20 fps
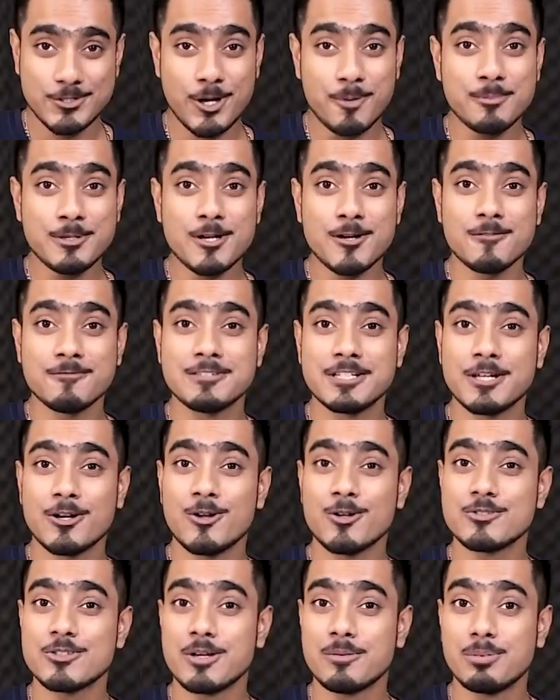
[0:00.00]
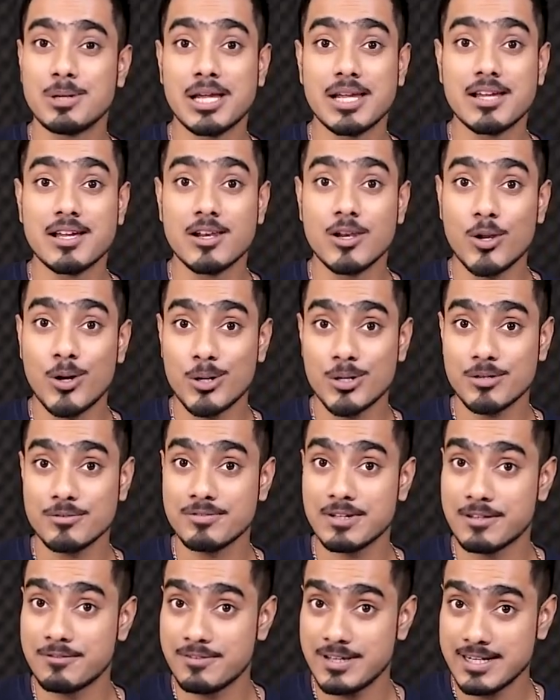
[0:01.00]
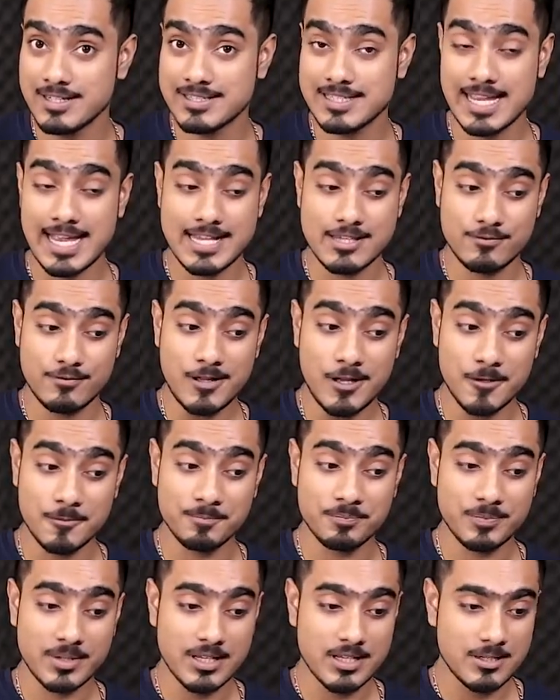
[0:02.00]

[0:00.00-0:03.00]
top it off, we can also apply a lot of effects as well.